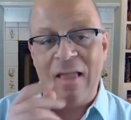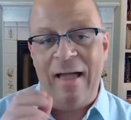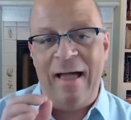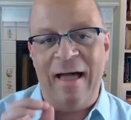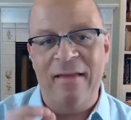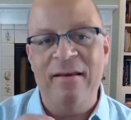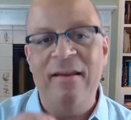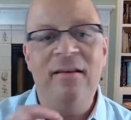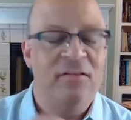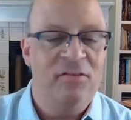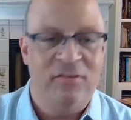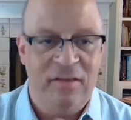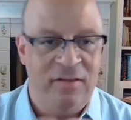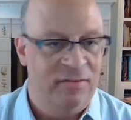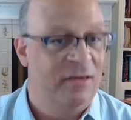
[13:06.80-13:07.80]
I need to
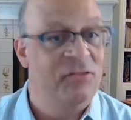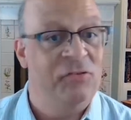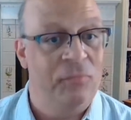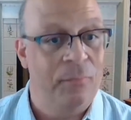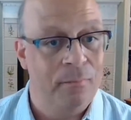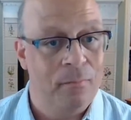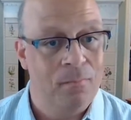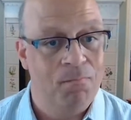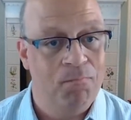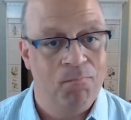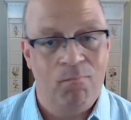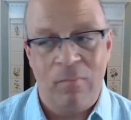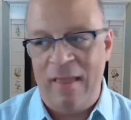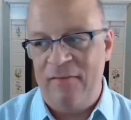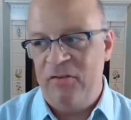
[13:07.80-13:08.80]
see this
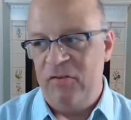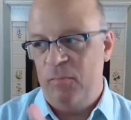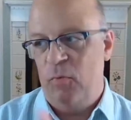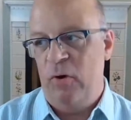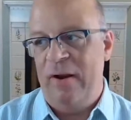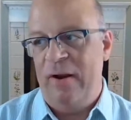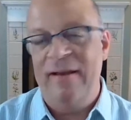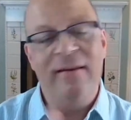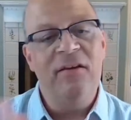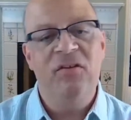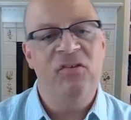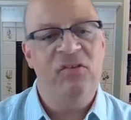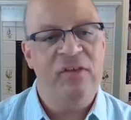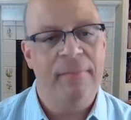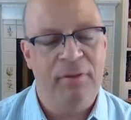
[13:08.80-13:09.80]
at this point. I need to
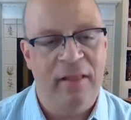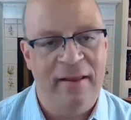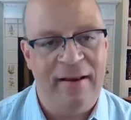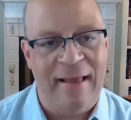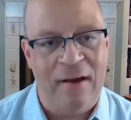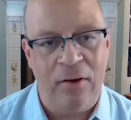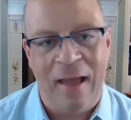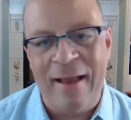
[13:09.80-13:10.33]
see it played out.